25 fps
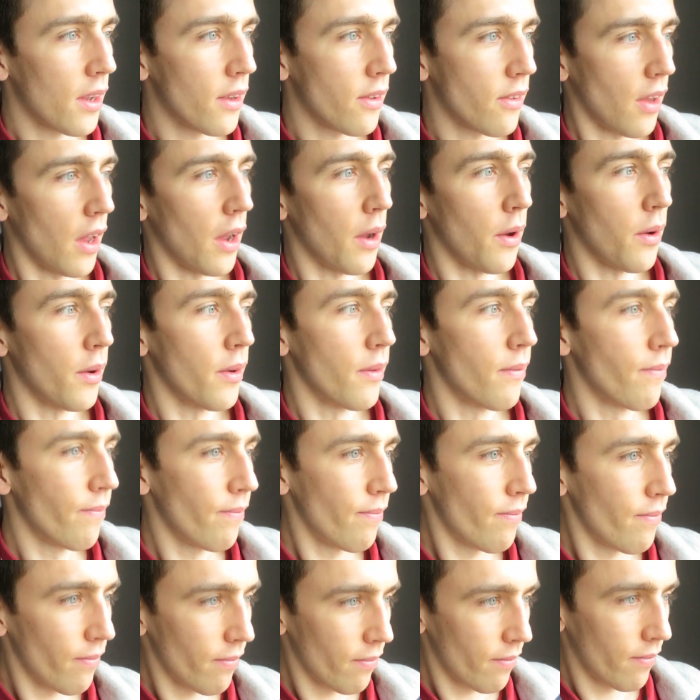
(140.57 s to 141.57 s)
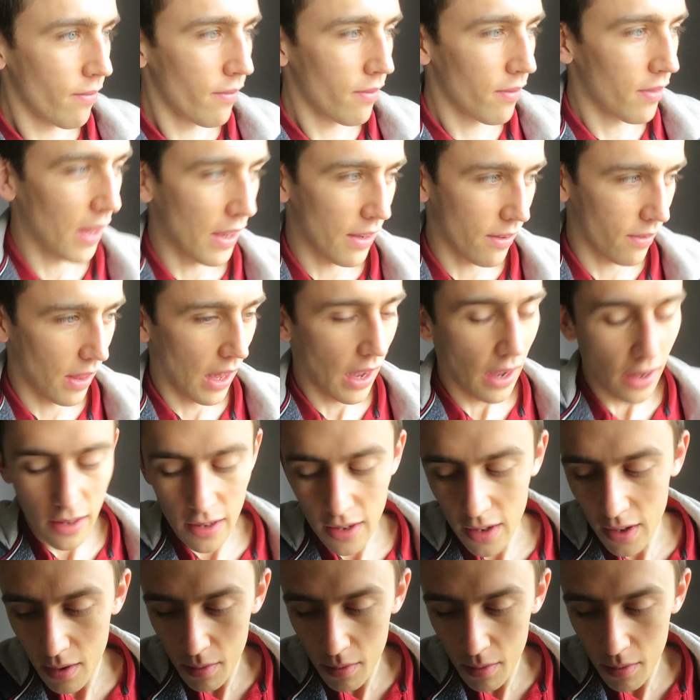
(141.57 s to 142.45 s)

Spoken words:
So there's that.